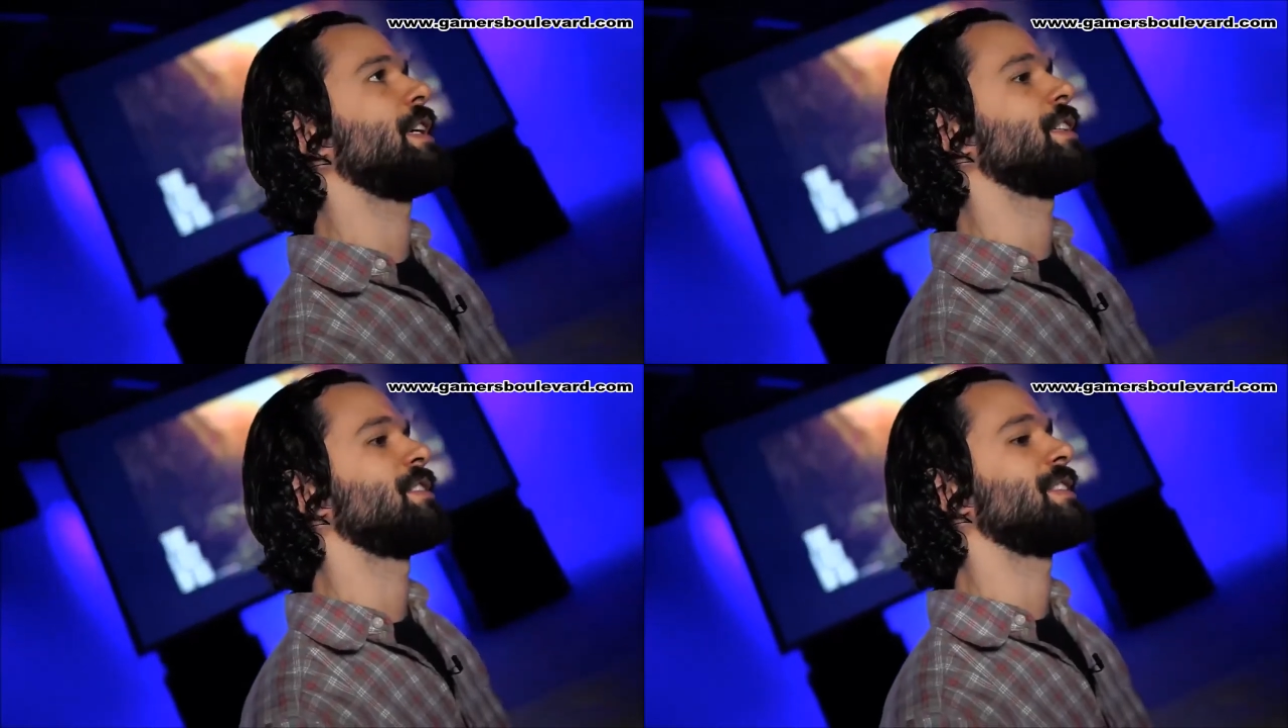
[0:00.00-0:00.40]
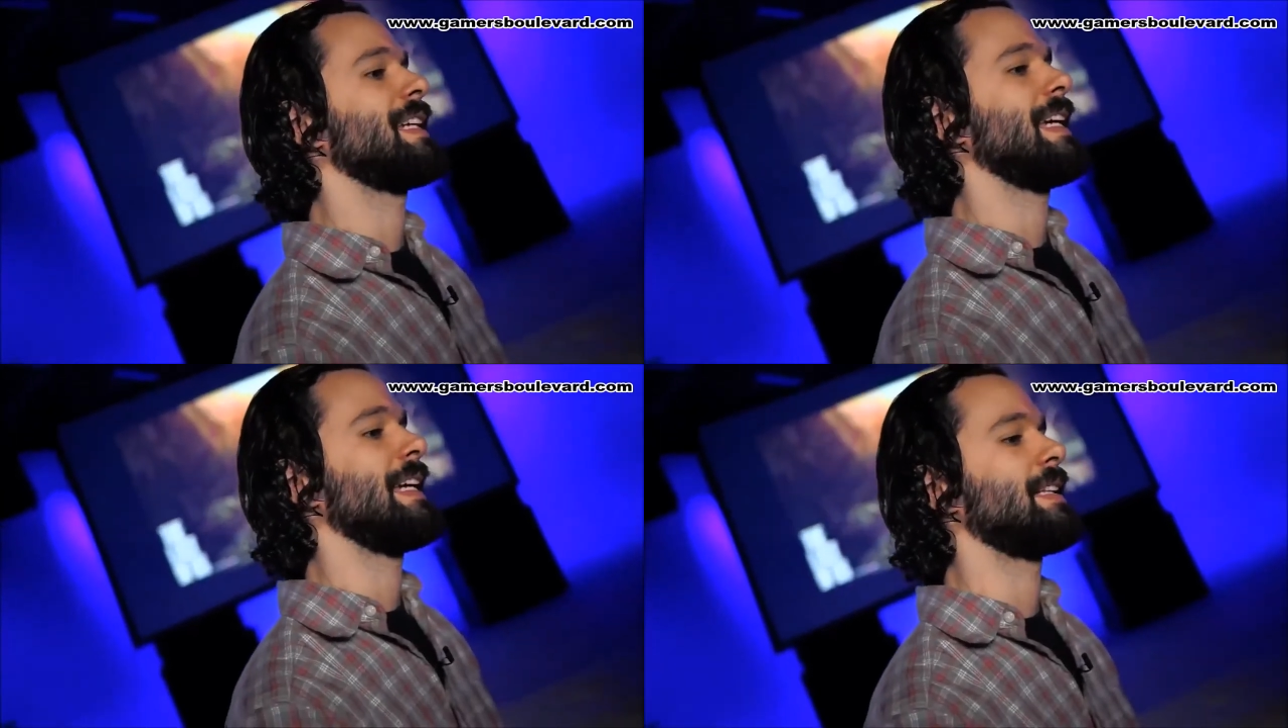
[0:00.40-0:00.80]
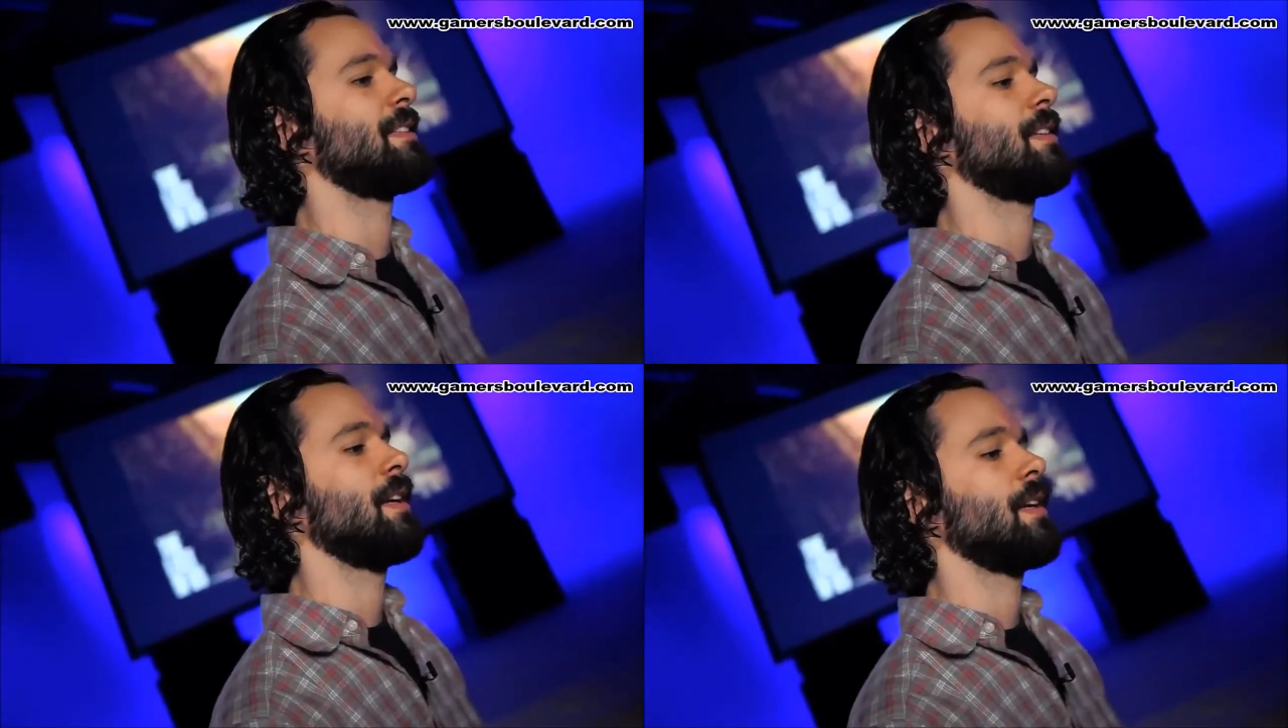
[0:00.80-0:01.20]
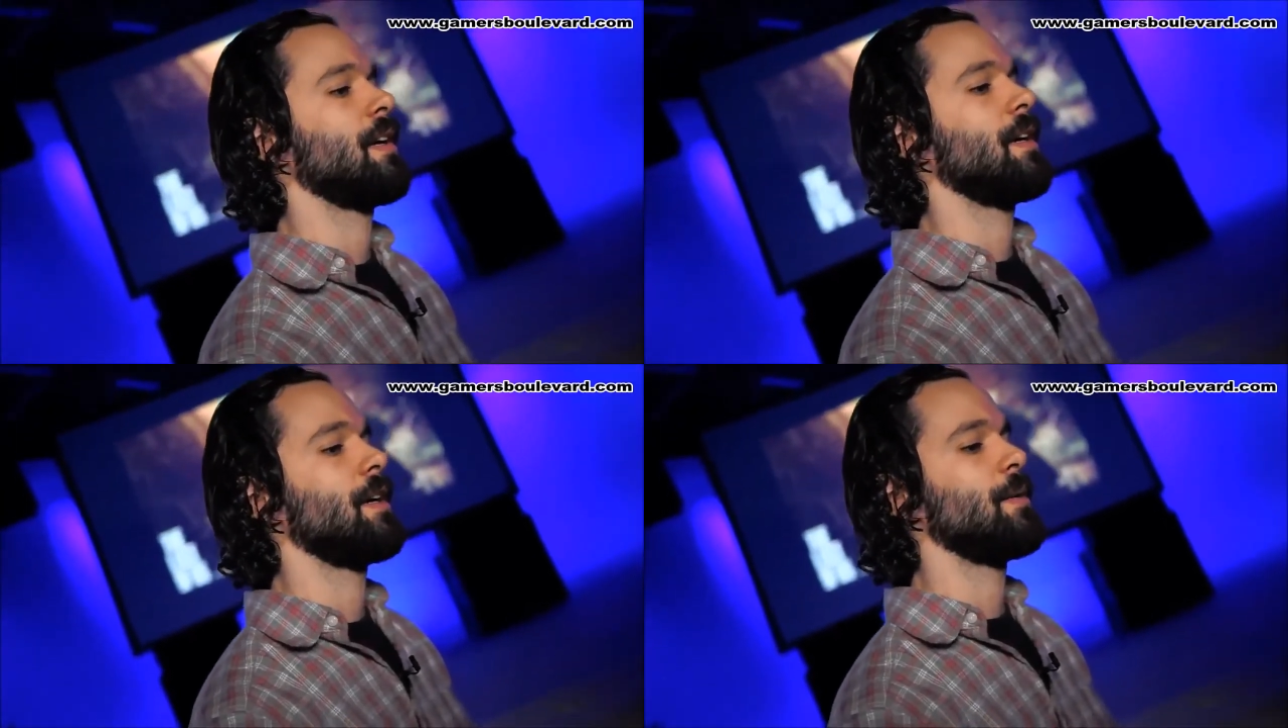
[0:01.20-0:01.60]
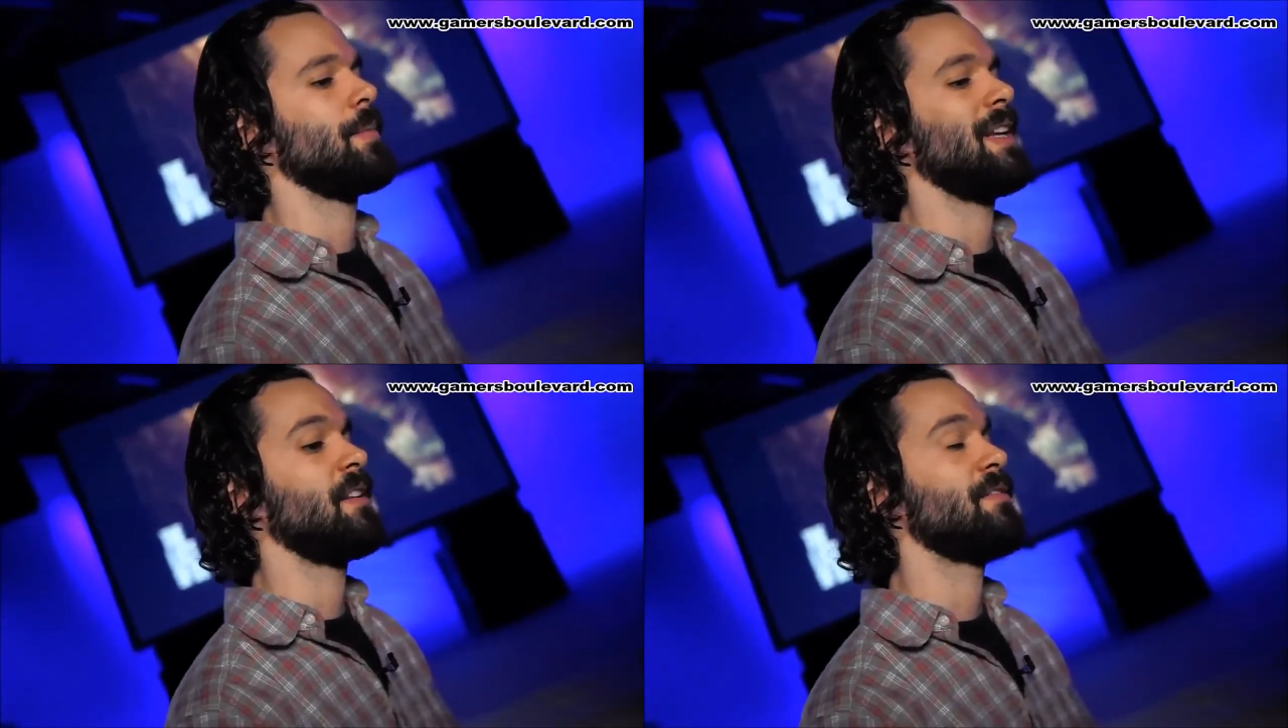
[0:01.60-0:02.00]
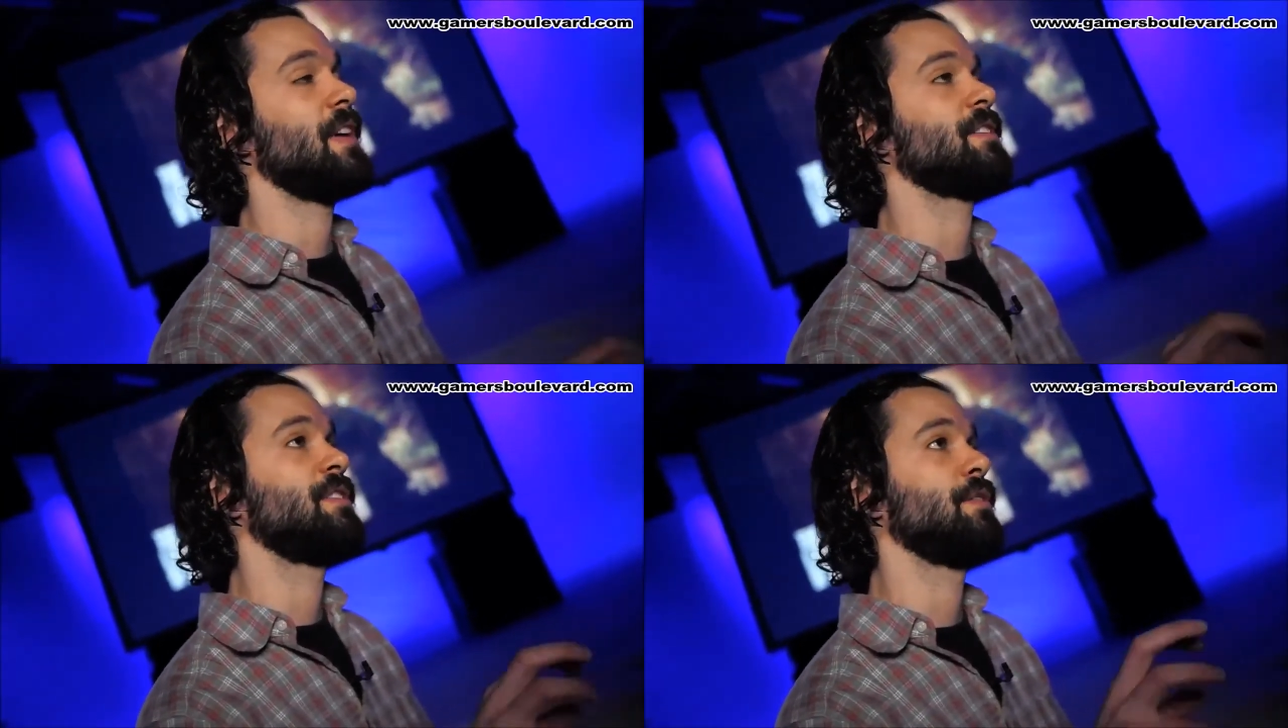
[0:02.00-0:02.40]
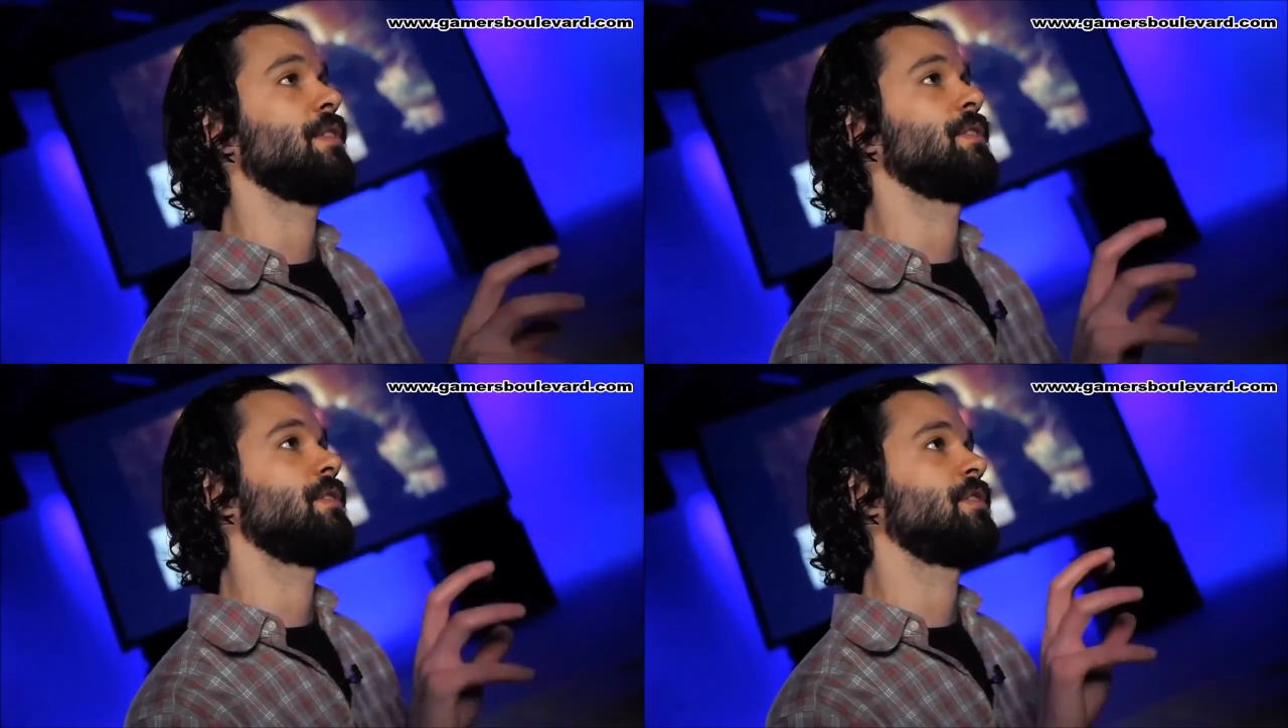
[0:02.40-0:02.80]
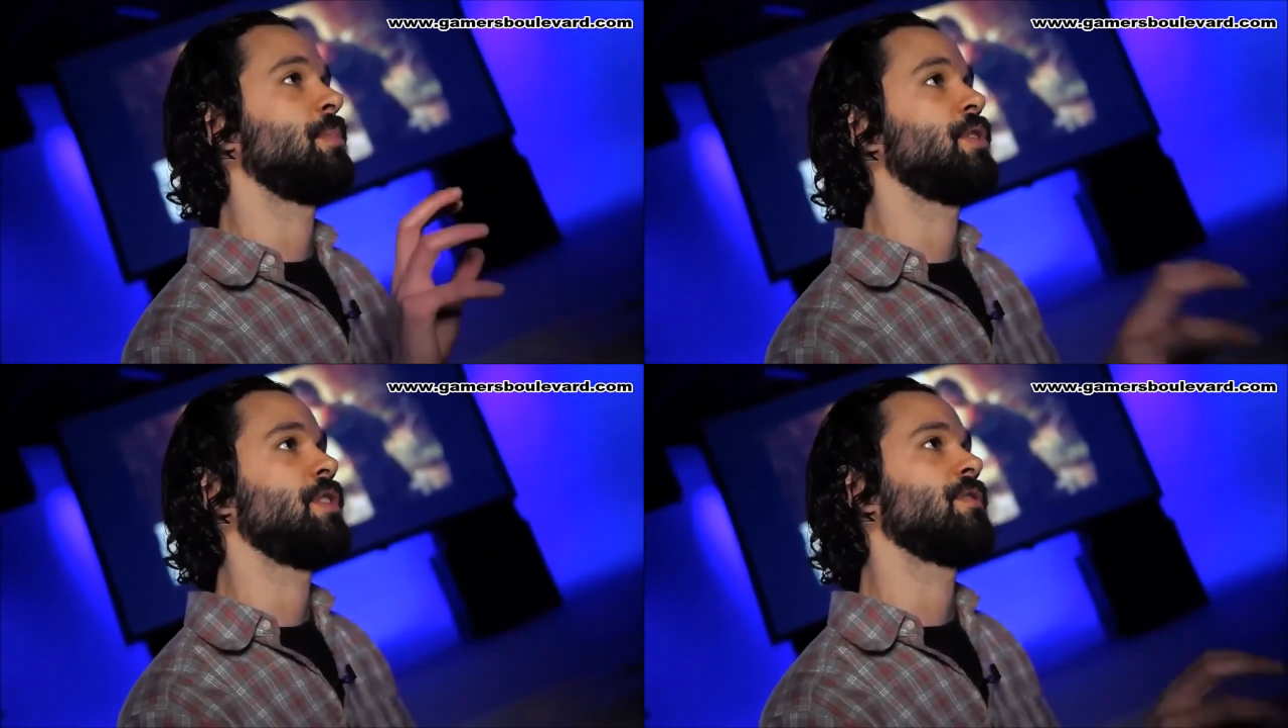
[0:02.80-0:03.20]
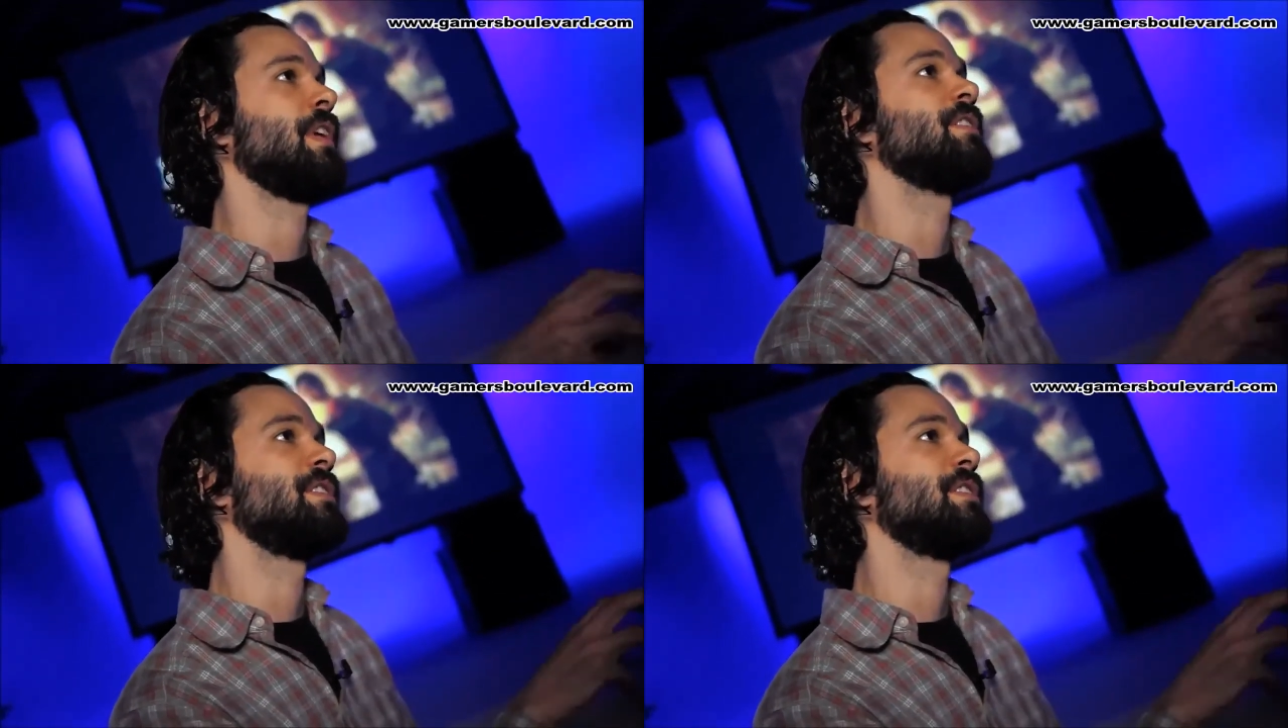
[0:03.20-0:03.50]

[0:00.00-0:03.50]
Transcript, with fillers: is it infects different species of